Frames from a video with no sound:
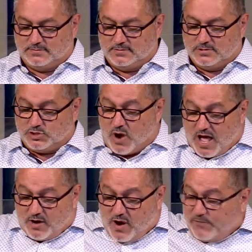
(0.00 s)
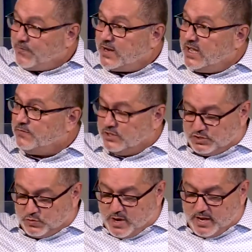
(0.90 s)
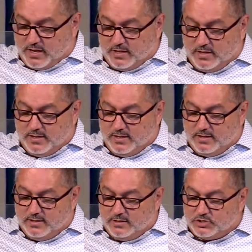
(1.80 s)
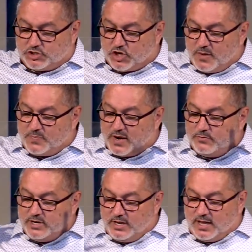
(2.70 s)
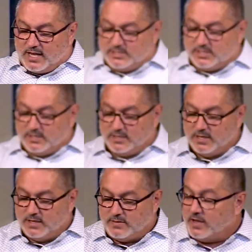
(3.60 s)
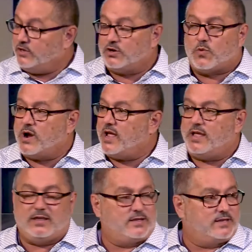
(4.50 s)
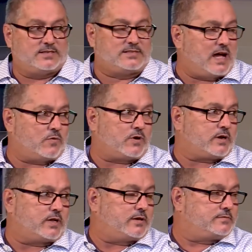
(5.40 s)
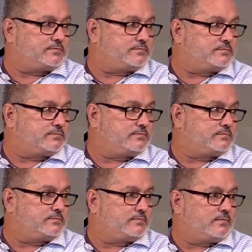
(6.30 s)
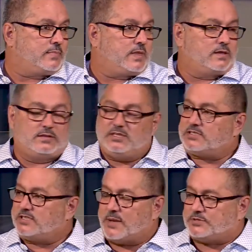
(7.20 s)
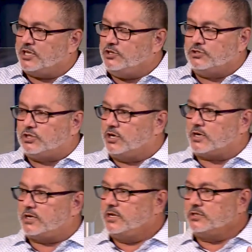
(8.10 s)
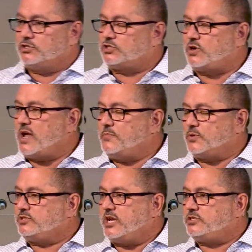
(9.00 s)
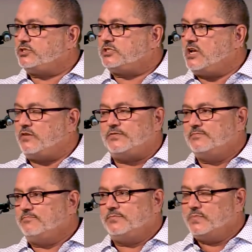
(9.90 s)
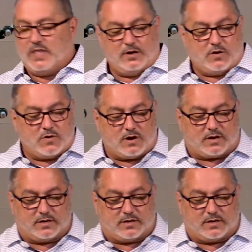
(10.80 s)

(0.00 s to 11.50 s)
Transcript: So how do I forgive this way? Start by realizing that your way is not working. These steps that you took to try and protect yourself, they don't work.